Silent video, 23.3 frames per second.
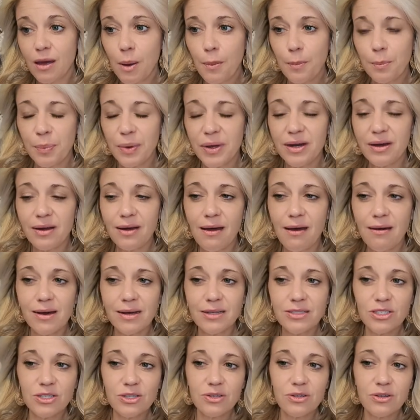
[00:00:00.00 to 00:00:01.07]
but
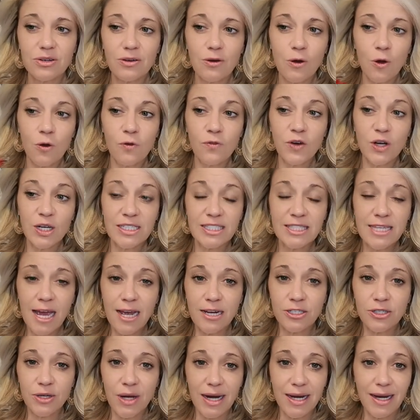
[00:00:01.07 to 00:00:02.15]
not over
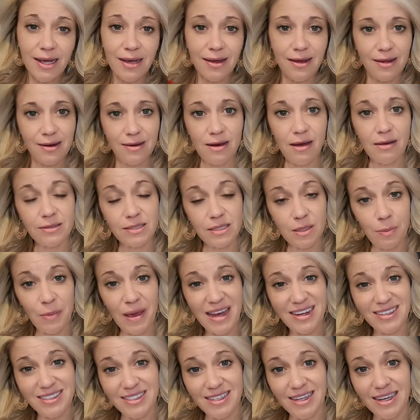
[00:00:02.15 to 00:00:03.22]
exaggerating and not
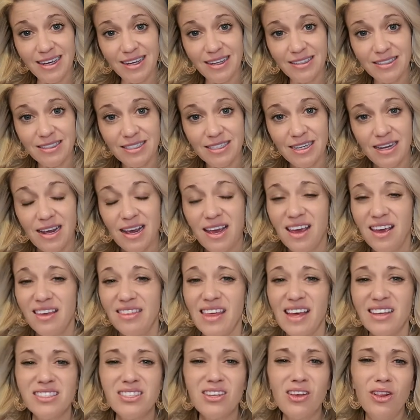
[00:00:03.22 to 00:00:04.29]
demanding it.
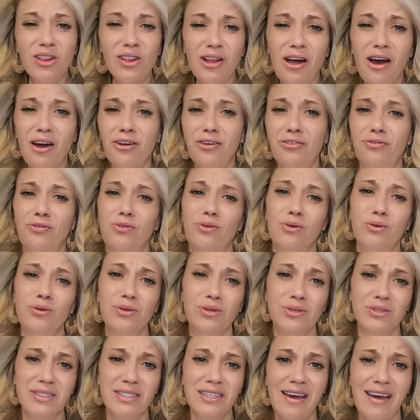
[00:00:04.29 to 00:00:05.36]
That's a lot of
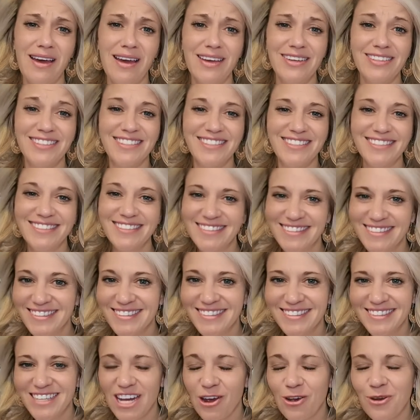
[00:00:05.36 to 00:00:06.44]
rules, guys.
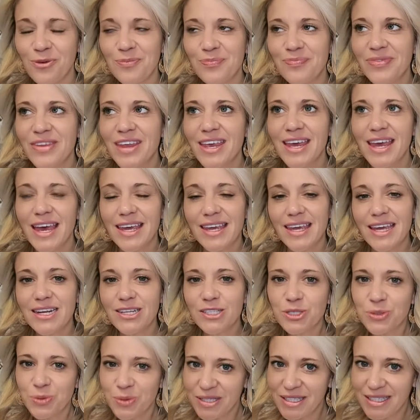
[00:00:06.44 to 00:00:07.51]
No. Again,
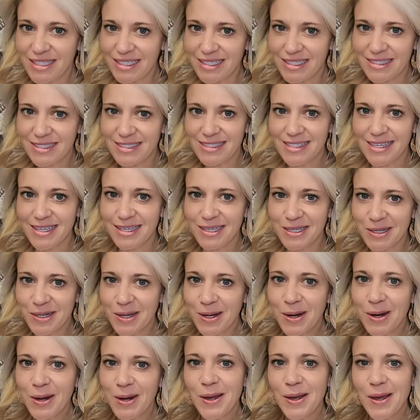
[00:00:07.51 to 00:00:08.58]
it's really easy.
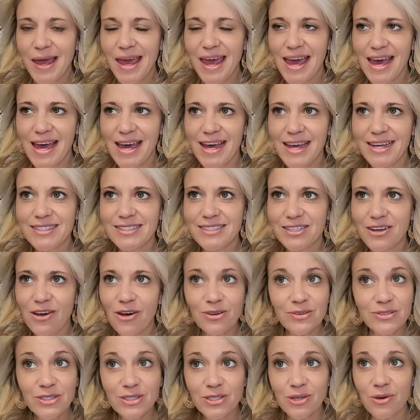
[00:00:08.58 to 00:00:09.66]
And
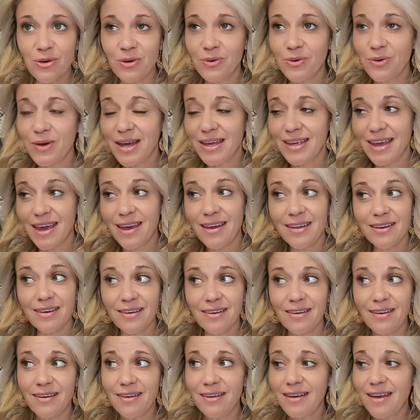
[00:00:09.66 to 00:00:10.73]
also,
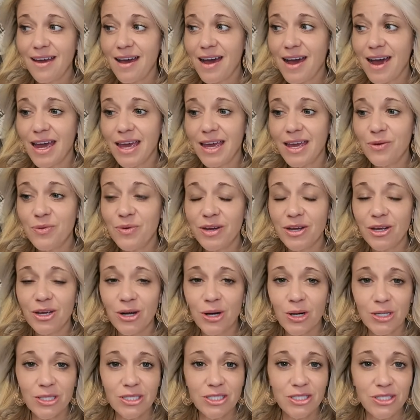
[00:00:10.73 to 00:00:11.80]
again, I would
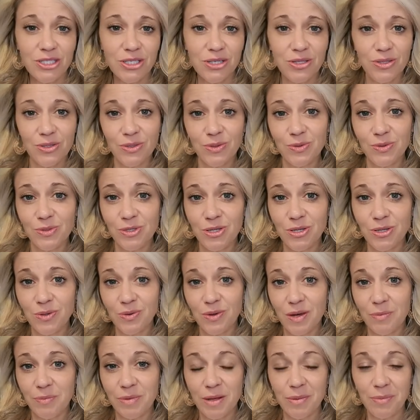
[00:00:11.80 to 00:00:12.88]
encourage you to
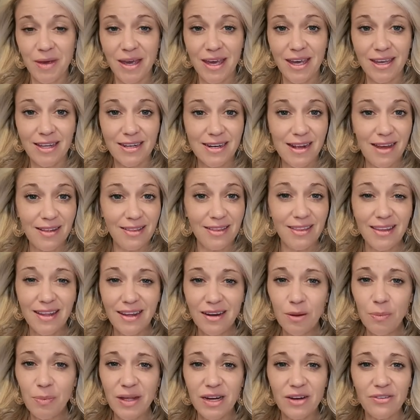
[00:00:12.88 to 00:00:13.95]
implement a little
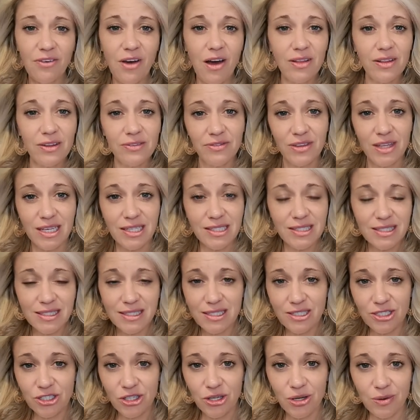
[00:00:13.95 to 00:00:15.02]
bit of all of these
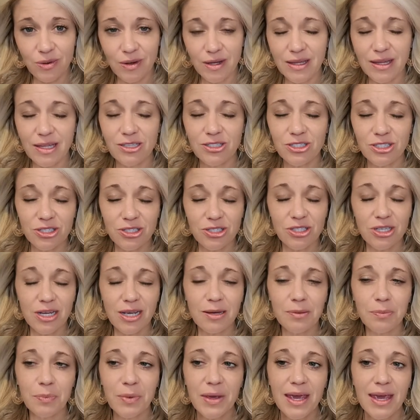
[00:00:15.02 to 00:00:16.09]
into your
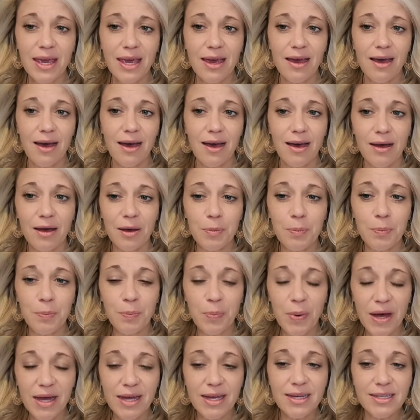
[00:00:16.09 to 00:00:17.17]
relationship.
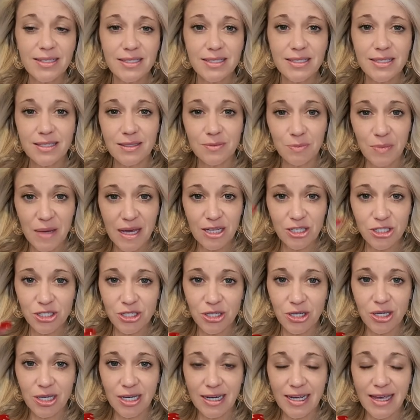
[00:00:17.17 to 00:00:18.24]
But make
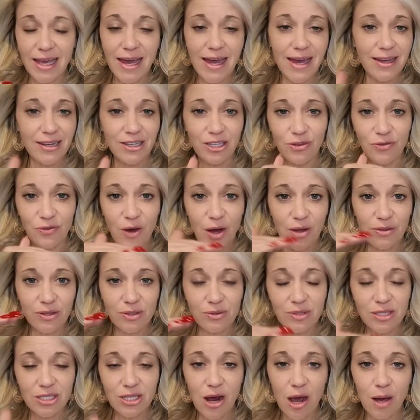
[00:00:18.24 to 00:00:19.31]
sure, again, you've got
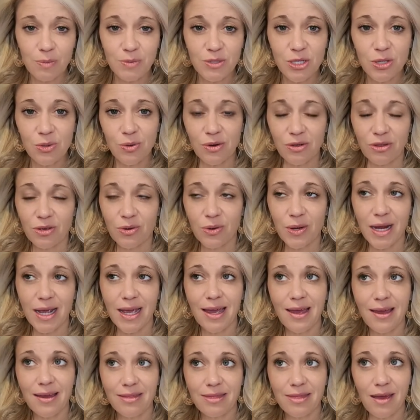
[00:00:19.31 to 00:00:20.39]
those top 2 or
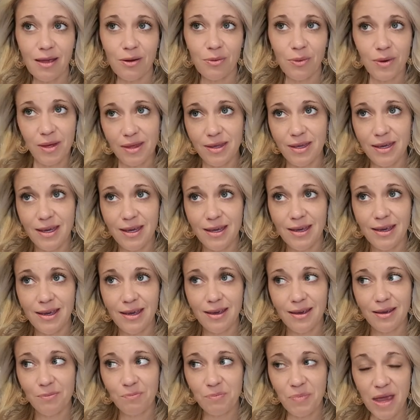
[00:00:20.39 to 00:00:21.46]
3 that really
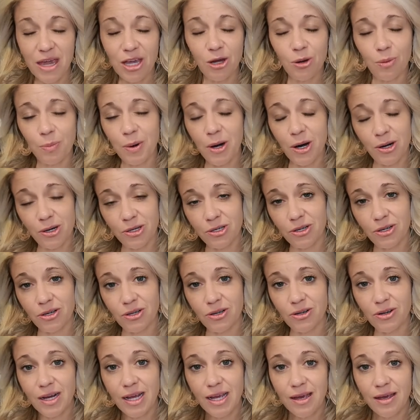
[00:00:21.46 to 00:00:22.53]
make your partner